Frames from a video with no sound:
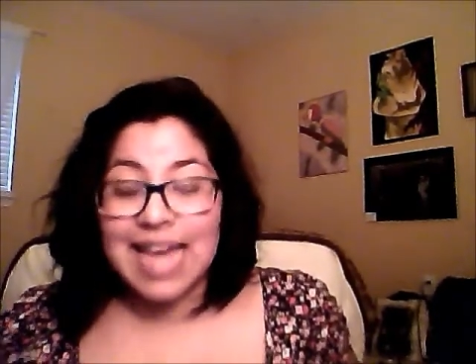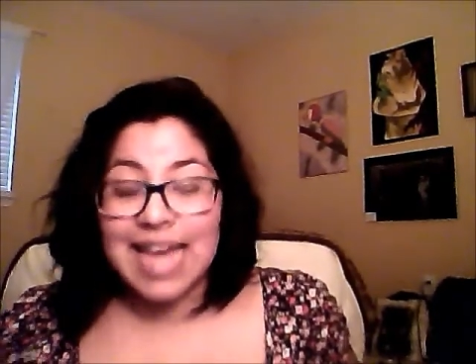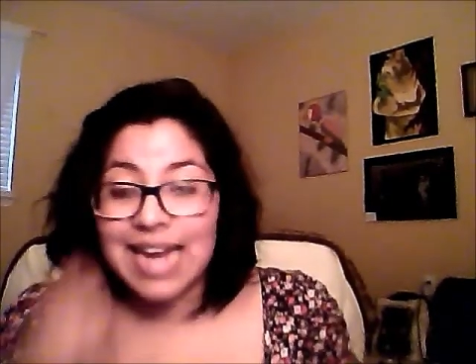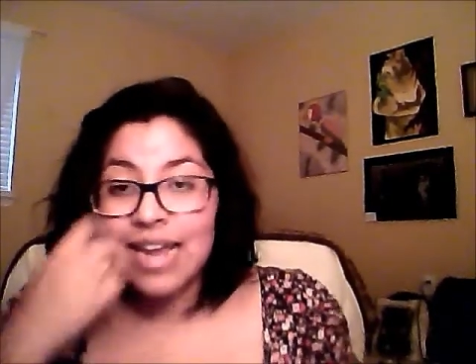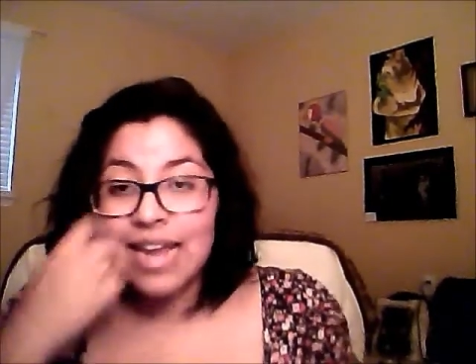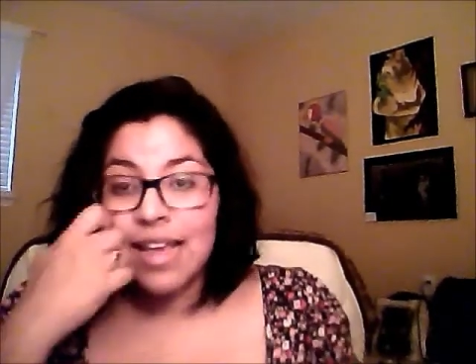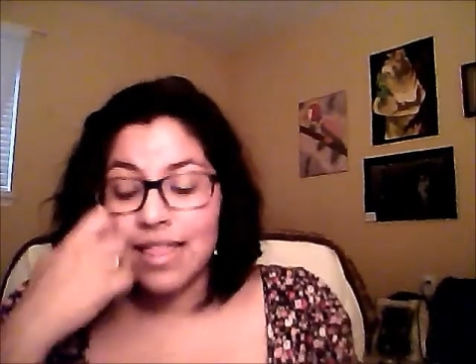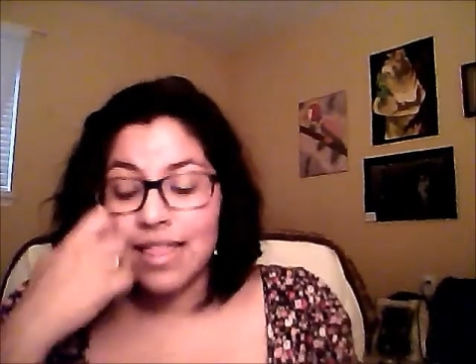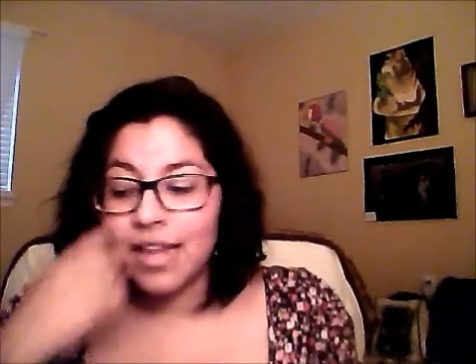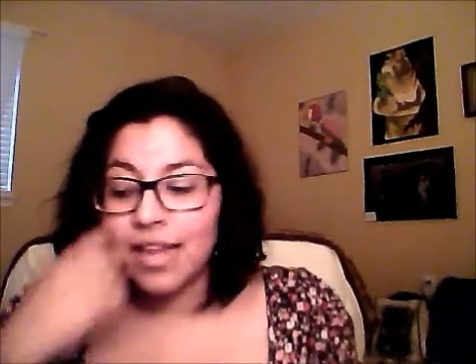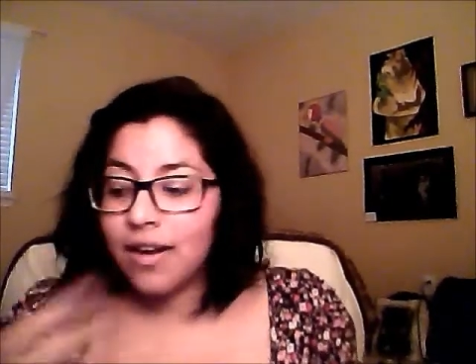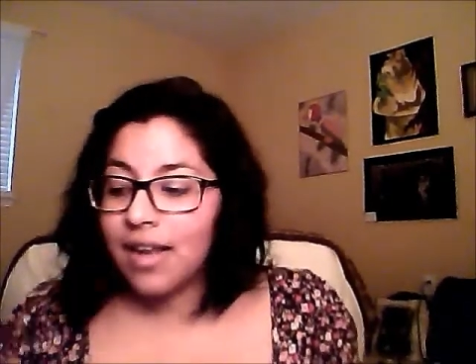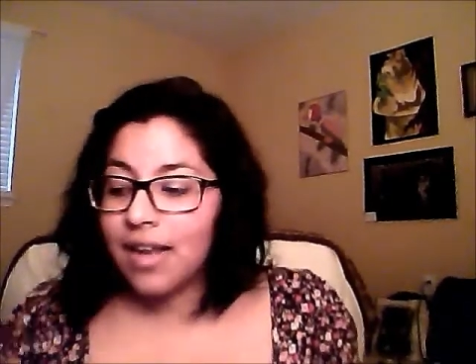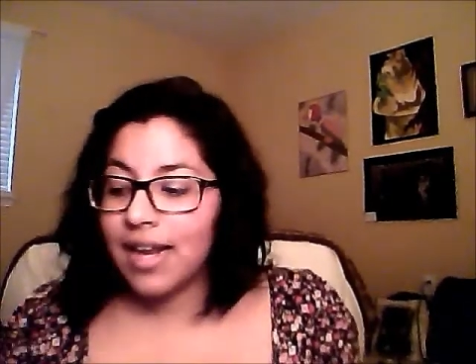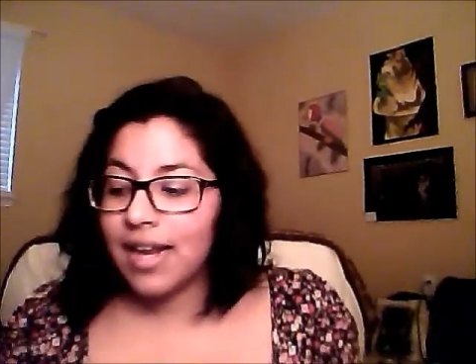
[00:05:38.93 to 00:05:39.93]
they're not going
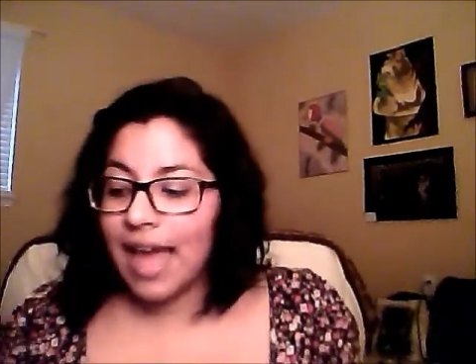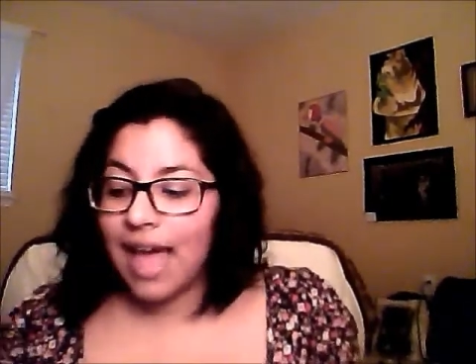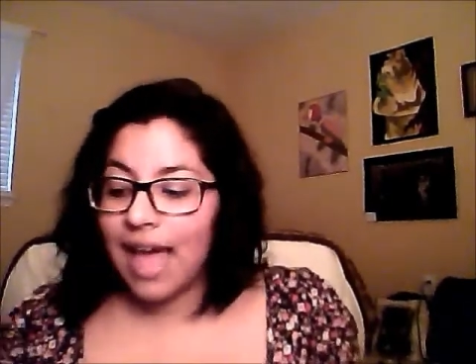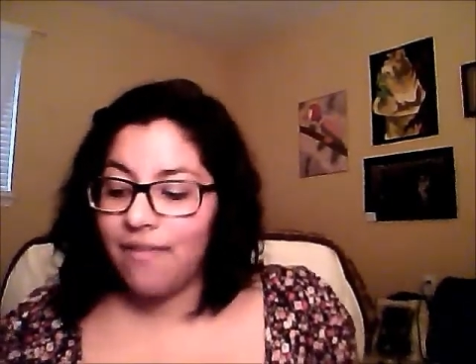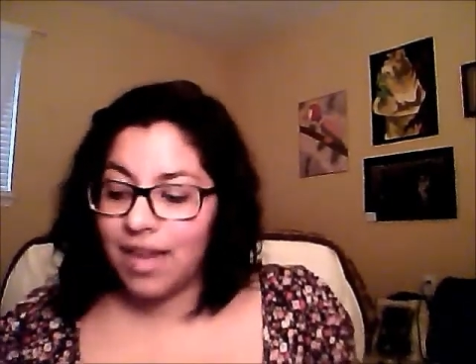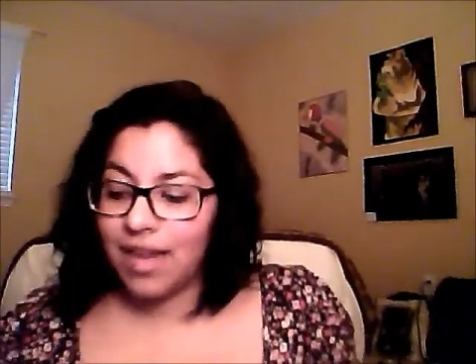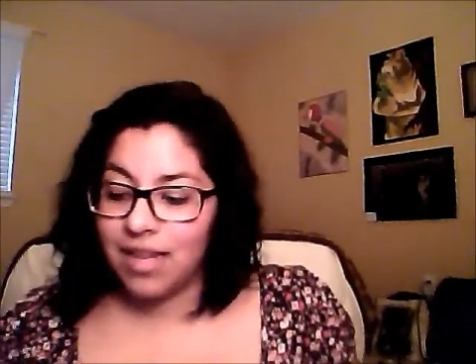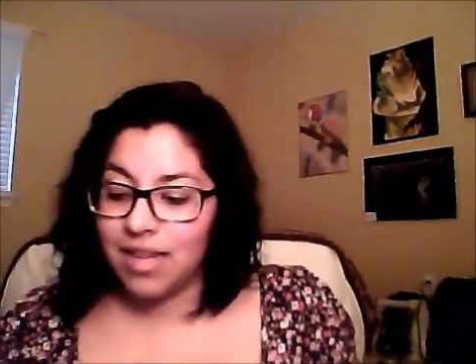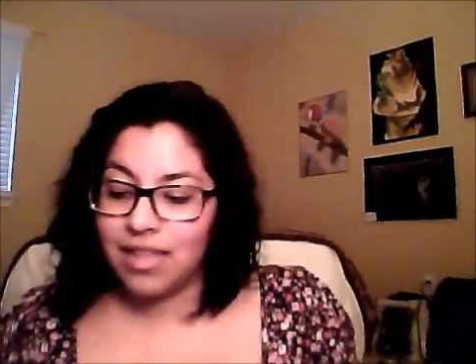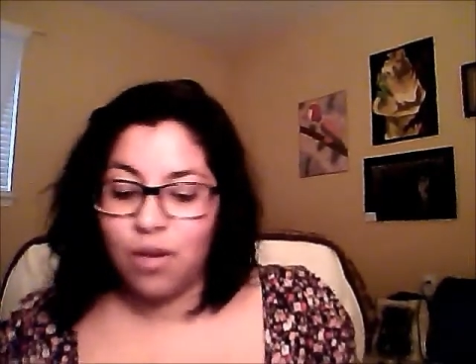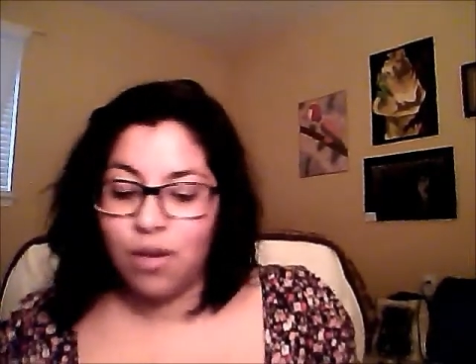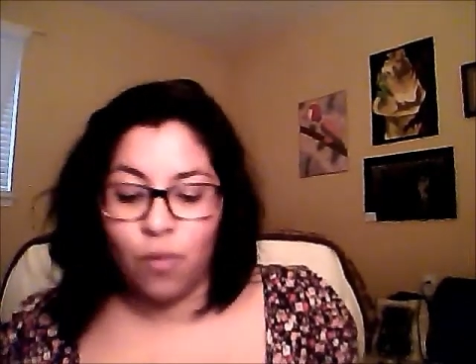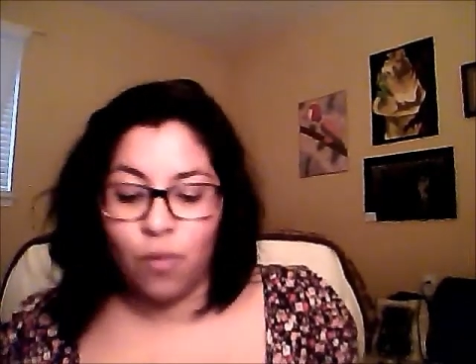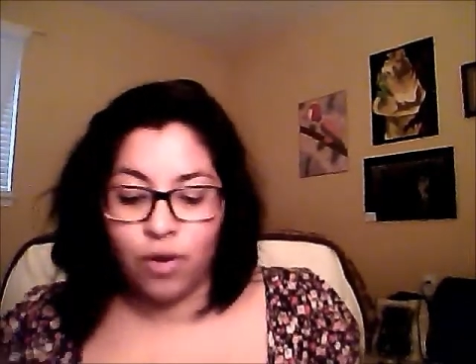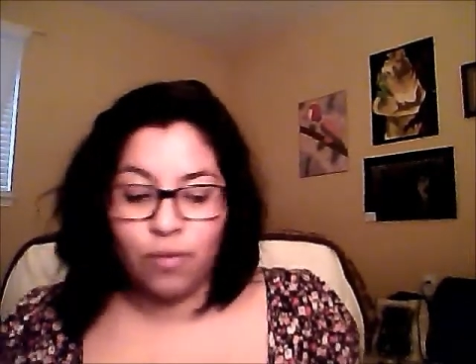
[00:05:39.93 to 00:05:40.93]
to have anything worth
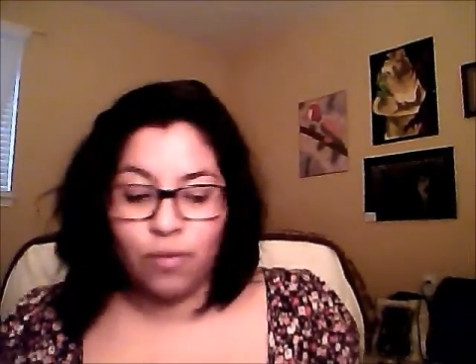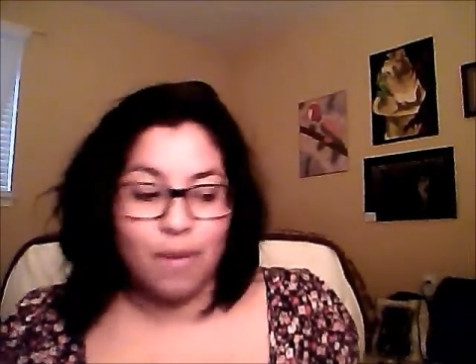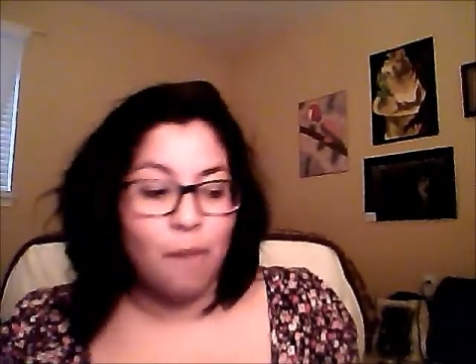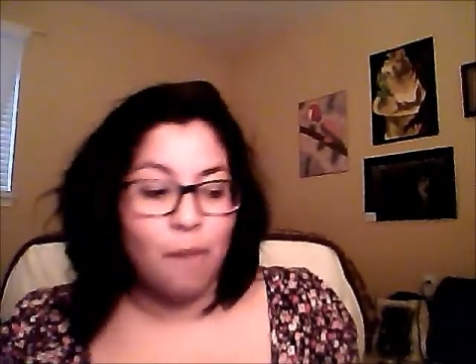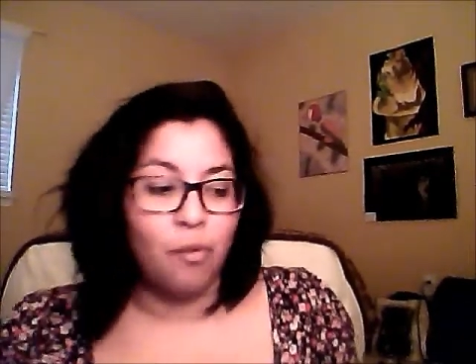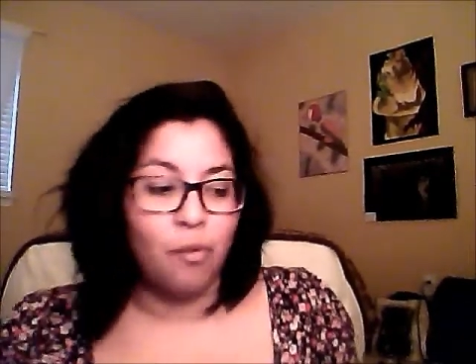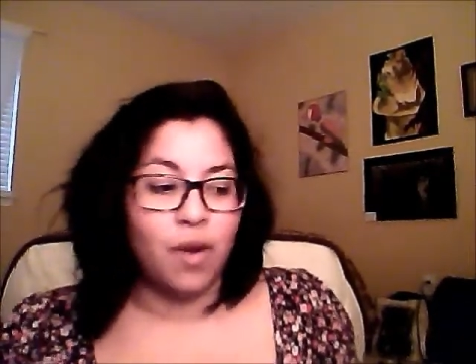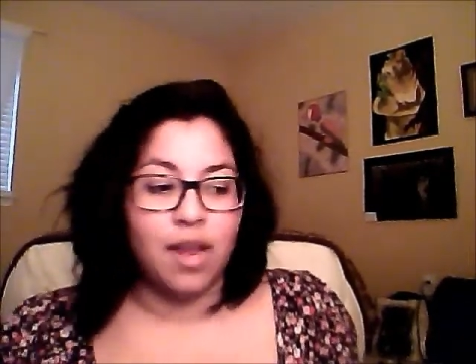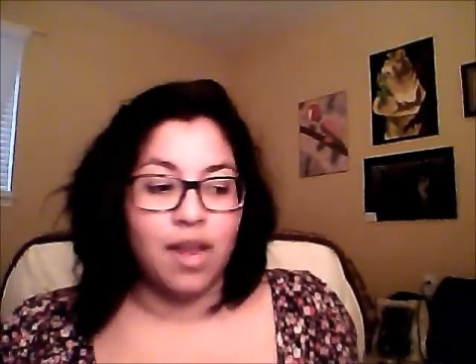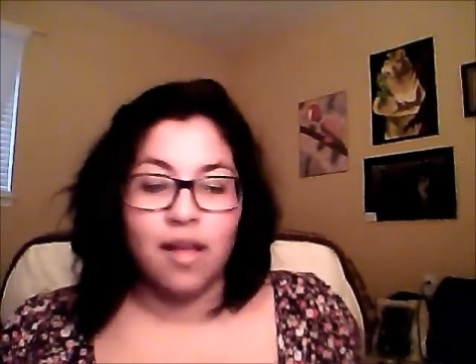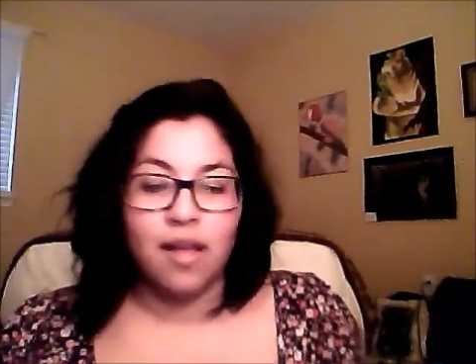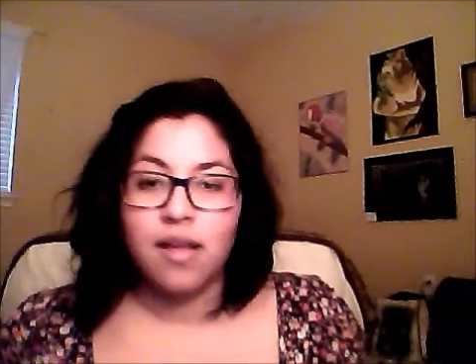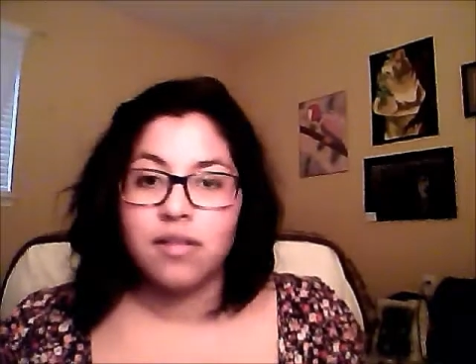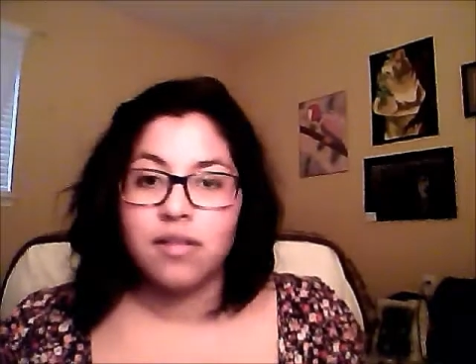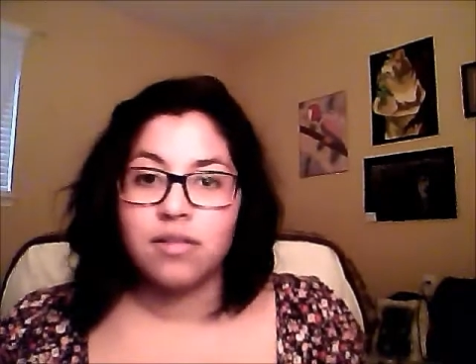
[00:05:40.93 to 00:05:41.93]
remembering
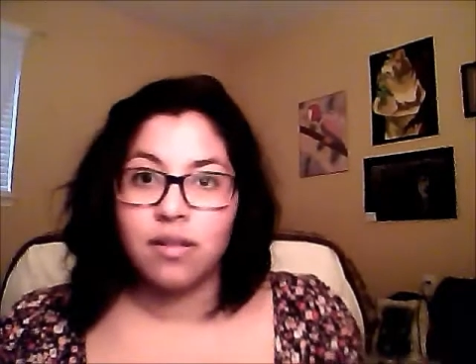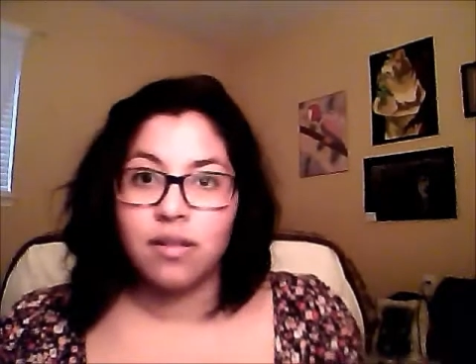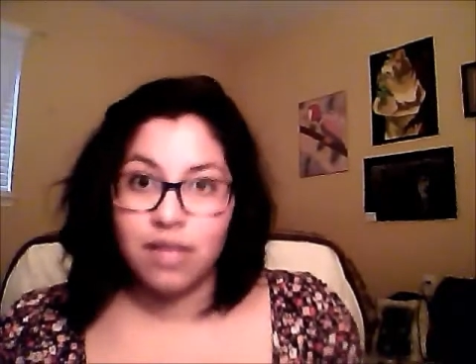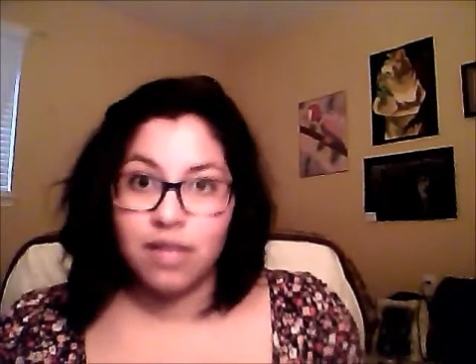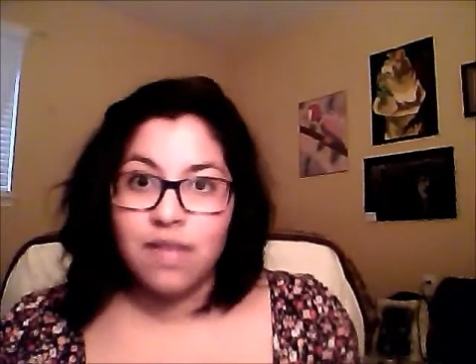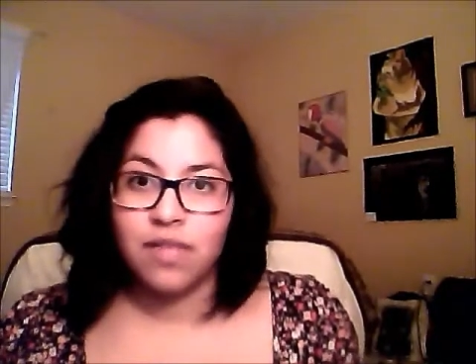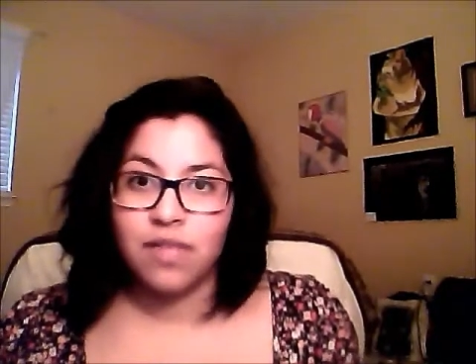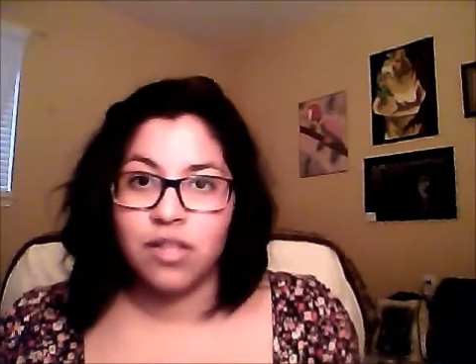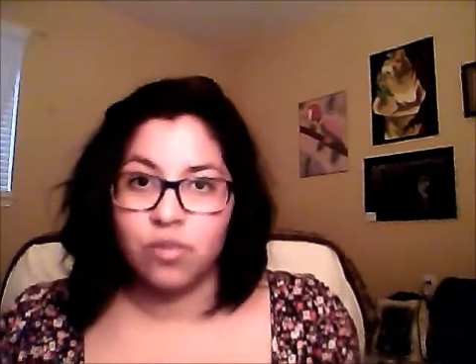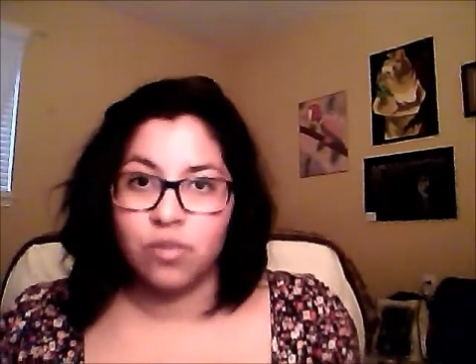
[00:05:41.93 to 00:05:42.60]
to leave in this world.